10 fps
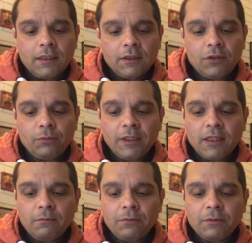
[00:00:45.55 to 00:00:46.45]
You know, we
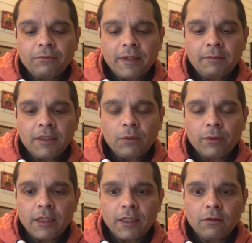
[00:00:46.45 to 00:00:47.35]
come from a family
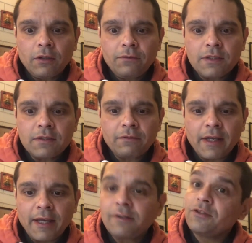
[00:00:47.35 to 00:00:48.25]
where all of us have
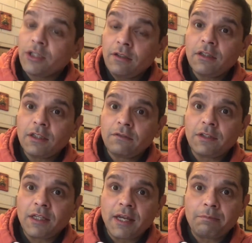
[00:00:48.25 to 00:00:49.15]
had generally a
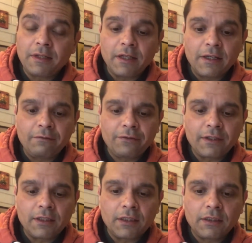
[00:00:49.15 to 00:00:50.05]
very happy life,
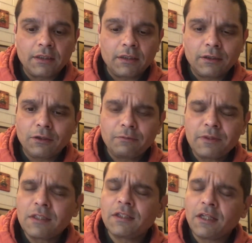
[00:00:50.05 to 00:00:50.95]
and
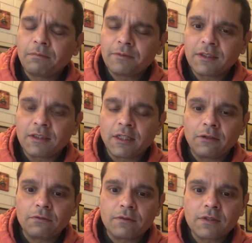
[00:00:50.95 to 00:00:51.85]
obviously the ups and
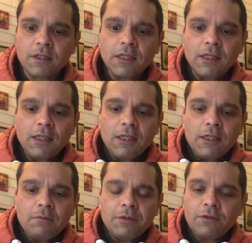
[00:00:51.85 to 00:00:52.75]
downs.
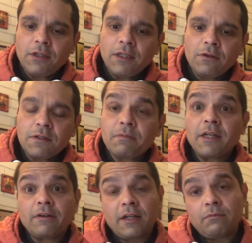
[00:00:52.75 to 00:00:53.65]
But, you know, I lost
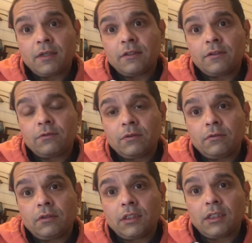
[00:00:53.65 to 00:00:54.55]
my grandmother
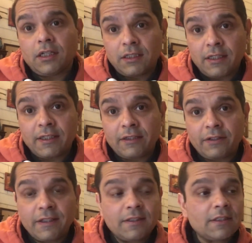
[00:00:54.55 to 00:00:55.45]
to a cardiac
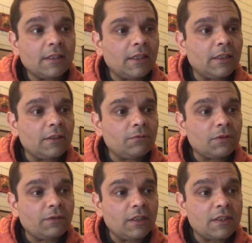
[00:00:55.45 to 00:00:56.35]
arrest, and it
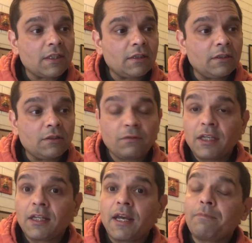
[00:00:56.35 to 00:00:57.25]
was very sudden, and
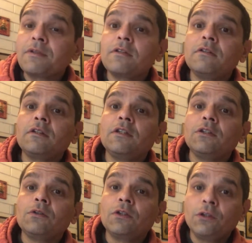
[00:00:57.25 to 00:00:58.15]
we had absolutely
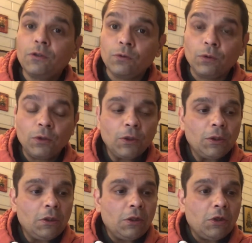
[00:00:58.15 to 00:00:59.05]
no clue
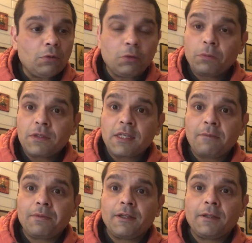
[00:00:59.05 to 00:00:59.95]
of what was
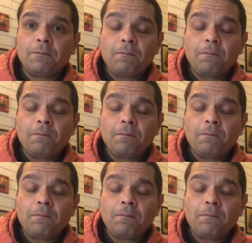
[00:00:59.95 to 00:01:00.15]
happening.